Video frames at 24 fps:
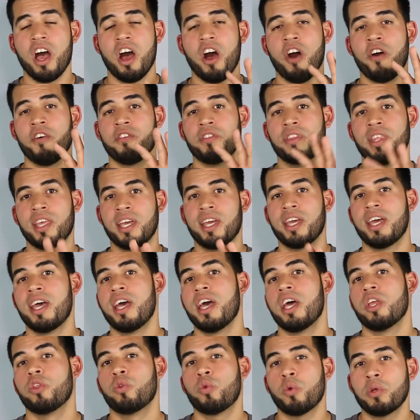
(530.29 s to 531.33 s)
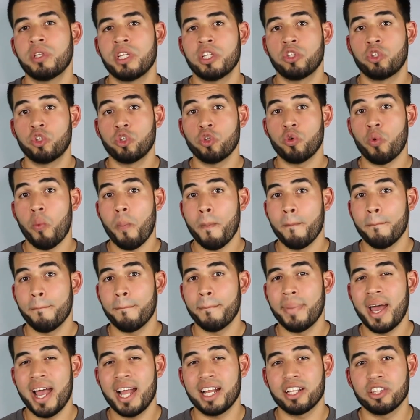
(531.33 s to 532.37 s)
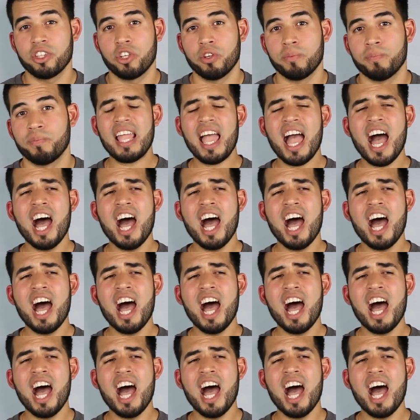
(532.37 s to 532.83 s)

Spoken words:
of the 22 Magnum.